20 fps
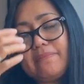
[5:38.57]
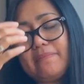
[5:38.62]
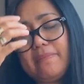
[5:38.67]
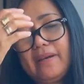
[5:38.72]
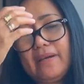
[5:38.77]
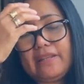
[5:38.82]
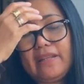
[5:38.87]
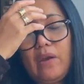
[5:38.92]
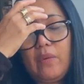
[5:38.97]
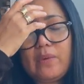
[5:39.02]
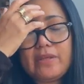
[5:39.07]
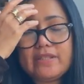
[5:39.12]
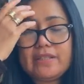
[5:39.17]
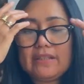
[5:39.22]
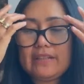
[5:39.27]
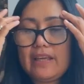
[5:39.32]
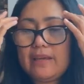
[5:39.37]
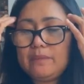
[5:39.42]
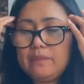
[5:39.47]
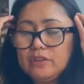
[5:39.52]
but i
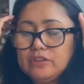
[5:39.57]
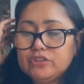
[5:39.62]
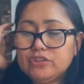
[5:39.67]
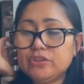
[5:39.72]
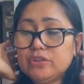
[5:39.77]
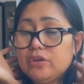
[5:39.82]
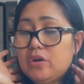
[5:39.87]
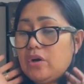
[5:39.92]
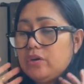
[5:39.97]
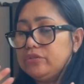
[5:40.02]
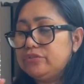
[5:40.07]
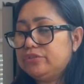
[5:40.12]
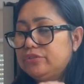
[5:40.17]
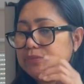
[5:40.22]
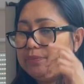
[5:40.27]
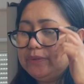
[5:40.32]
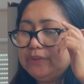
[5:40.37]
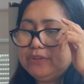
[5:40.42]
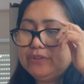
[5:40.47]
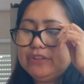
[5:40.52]
wasn't able to go to
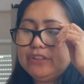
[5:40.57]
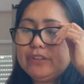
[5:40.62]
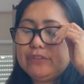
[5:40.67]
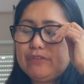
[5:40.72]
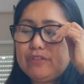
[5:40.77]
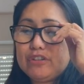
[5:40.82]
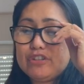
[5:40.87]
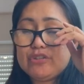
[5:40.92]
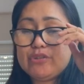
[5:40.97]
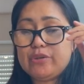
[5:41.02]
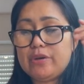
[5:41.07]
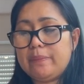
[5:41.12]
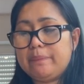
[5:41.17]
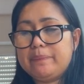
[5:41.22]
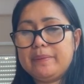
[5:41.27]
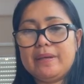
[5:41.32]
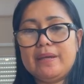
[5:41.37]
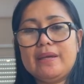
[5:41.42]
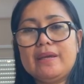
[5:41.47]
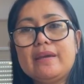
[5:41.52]
munich for
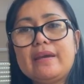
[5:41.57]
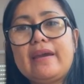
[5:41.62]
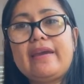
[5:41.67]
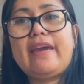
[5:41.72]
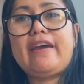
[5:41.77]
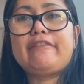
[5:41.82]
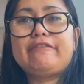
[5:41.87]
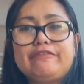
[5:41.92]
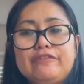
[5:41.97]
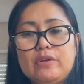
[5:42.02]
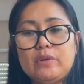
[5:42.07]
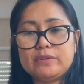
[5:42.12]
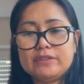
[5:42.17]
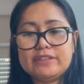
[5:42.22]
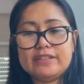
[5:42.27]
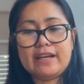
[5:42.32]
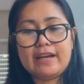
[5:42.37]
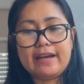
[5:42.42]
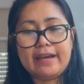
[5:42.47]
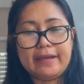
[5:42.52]
shopping i have no
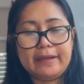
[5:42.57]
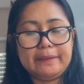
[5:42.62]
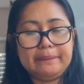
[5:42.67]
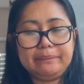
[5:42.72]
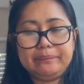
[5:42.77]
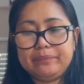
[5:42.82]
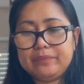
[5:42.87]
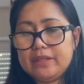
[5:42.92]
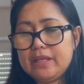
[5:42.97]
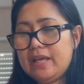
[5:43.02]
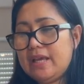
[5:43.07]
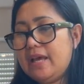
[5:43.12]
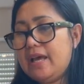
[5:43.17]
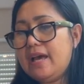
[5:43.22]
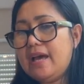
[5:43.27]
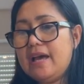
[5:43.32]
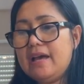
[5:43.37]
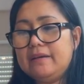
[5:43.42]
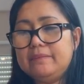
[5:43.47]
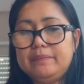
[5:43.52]
time
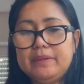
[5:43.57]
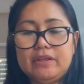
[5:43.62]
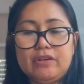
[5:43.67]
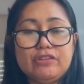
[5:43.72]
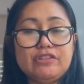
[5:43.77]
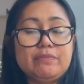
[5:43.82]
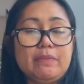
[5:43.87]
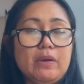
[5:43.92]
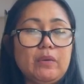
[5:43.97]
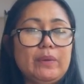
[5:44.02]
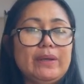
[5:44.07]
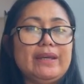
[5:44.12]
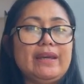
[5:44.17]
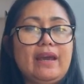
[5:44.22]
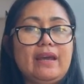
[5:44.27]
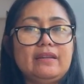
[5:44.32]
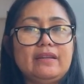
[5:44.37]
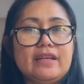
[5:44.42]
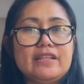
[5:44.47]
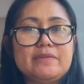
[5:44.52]
because my
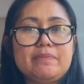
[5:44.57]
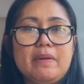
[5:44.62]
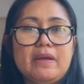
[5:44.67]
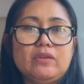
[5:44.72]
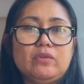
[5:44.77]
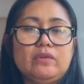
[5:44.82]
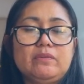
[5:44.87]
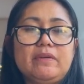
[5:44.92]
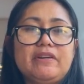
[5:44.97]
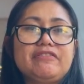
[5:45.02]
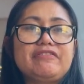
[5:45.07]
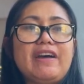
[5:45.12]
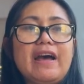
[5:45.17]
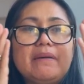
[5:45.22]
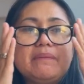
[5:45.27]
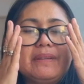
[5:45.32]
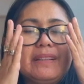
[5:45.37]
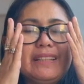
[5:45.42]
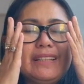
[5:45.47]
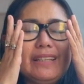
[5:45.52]
weekend I spend with my
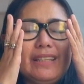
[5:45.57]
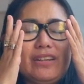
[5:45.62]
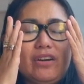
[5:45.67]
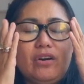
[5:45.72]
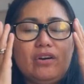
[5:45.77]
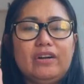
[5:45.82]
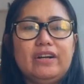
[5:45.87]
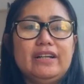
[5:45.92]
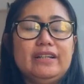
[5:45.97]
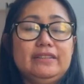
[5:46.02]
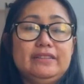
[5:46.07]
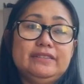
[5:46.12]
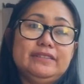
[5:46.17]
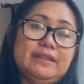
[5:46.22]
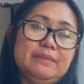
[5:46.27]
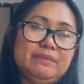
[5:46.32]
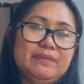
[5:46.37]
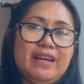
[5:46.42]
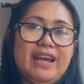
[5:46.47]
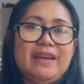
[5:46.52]
family or
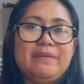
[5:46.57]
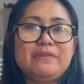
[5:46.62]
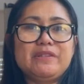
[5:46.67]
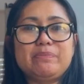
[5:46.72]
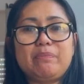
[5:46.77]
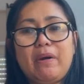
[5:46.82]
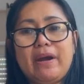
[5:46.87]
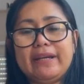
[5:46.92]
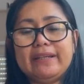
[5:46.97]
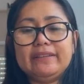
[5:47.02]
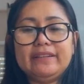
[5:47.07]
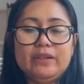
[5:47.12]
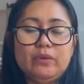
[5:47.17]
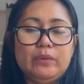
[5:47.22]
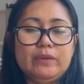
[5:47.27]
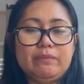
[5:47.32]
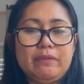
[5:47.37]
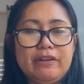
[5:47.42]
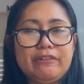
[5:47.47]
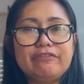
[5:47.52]
sometimes party
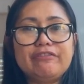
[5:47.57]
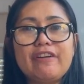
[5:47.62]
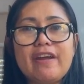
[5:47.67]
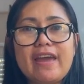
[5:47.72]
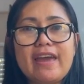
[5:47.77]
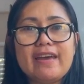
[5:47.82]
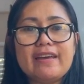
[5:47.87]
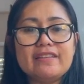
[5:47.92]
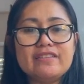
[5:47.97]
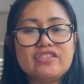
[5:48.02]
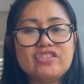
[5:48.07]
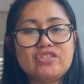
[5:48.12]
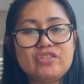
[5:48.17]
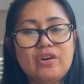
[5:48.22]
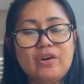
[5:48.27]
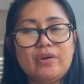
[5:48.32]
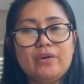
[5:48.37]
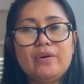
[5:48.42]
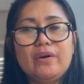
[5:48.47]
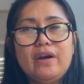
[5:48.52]
with my friends.
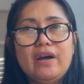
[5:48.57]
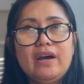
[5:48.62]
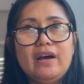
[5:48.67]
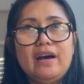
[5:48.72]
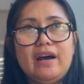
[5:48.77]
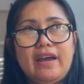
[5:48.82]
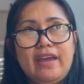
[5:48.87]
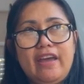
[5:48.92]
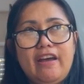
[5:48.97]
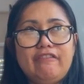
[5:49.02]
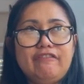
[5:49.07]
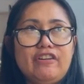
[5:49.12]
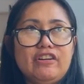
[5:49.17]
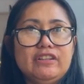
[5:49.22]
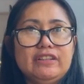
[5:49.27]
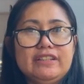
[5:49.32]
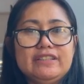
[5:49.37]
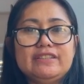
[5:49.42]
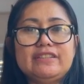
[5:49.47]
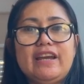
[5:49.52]
So I have
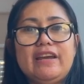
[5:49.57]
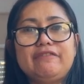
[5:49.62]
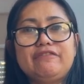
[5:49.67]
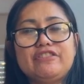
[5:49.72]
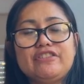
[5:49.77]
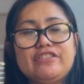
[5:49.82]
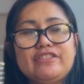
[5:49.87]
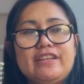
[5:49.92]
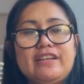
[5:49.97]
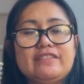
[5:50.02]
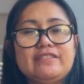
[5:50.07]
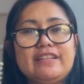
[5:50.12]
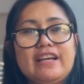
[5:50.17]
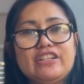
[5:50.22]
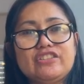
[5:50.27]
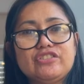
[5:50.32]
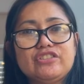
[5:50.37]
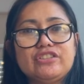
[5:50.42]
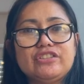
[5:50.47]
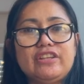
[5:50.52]
only time for
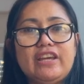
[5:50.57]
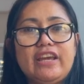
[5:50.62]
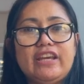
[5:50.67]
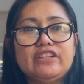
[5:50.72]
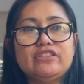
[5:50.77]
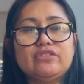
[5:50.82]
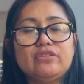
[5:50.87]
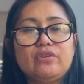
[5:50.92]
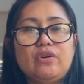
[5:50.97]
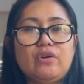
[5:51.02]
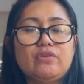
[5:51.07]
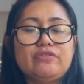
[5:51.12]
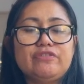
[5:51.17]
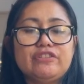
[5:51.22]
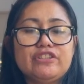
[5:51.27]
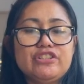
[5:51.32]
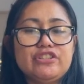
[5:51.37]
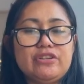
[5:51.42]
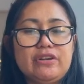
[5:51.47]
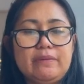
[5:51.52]
Saturday to go
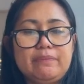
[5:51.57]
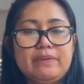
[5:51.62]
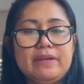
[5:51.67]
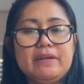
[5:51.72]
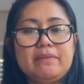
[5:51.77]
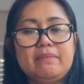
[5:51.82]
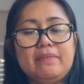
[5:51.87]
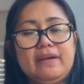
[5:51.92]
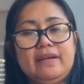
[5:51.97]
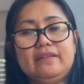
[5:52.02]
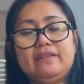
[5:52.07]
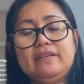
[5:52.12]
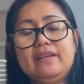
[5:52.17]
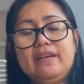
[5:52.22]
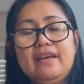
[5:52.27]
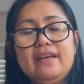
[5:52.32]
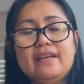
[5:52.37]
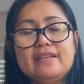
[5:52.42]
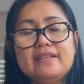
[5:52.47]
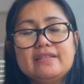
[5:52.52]
for shopping. But
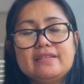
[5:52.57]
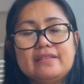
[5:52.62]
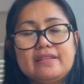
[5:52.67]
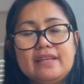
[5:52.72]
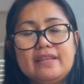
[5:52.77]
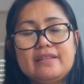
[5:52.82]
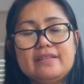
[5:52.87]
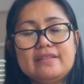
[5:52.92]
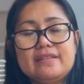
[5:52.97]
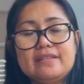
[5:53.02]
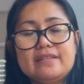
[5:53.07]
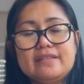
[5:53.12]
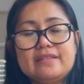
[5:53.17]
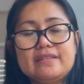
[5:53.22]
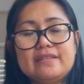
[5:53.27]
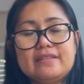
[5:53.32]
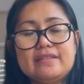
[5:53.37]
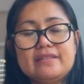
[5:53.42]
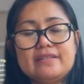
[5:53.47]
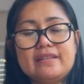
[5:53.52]

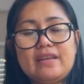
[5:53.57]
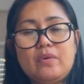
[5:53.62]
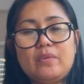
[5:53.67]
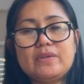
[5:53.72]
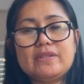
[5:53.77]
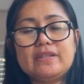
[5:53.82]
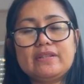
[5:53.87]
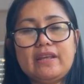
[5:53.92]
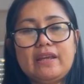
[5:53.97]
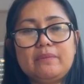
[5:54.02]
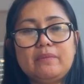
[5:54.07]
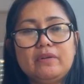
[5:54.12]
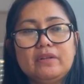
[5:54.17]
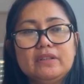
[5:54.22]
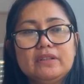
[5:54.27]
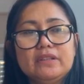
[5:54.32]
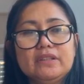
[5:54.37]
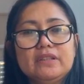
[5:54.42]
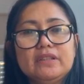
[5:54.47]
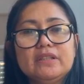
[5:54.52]
since I was not
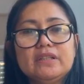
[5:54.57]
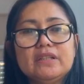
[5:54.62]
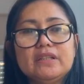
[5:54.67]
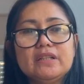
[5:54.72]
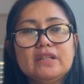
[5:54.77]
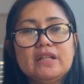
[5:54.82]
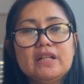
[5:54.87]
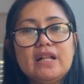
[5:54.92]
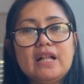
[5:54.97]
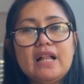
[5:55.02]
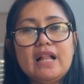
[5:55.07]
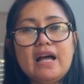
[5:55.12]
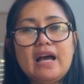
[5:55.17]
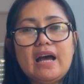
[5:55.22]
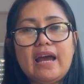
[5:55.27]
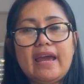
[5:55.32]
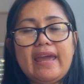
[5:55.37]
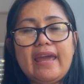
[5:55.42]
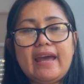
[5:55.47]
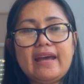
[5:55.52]
able,
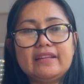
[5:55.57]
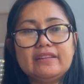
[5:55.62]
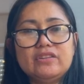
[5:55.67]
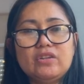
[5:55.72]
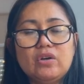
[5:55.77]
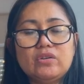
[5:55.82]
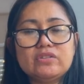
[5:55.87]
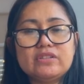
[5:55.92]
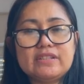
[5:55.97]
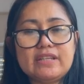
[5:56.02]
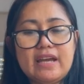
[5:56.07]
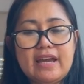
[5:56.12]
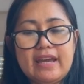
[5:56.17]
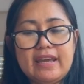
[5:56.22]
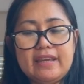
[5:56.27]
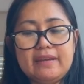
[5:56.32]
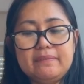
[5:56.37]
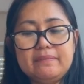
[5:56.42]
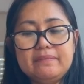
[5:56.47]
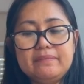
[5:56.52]
I had no
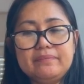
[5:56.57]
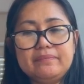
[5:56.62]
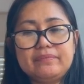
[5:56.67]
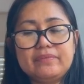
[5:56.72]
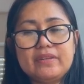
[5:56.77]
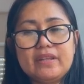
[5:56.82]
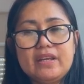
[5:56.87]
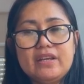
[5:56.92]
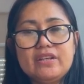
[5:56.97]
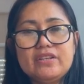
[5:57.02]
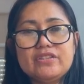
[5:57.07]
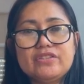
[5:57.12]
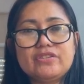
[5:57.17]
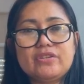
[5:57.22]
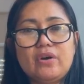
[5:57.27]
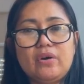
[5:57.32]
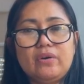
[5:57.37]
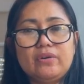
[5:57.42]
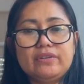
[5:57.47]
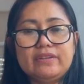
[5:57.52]
time
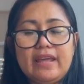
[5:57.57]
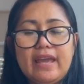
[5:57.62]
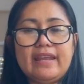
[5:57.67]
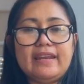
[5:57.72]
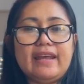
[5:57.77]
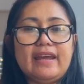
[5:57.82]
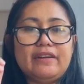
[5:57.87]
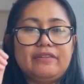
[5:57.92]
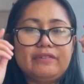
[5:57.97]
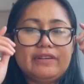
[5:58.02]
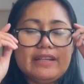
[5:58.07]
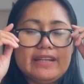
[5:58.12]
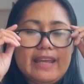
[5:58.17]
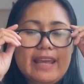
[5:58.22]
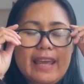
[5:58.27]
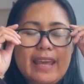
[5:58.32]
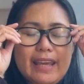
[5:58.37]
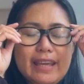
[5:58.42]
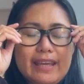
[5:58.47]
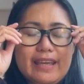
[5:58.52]
so then i
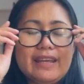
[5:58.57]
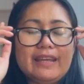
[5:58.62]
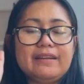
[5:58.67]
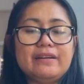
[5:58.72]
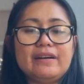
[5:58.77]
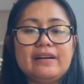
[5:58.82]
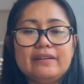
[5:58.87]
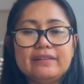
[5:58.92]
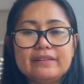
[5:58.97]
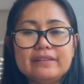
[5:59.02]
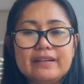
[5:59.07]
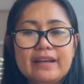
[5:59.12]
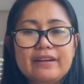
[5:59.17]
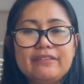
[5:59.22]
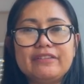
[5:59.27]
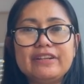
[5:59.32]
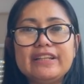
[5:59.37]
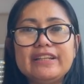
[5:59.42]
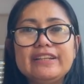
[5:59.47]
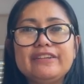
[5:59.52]
really ha- i
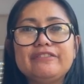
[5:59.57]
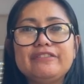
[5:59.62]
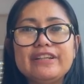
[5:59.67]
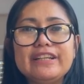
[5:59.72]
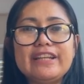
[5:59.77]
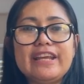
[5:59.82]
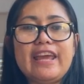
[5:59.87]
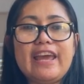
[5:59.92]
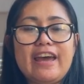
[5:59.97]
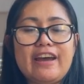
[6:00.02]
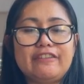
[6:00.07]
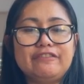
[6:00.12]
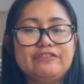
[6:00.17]
really really have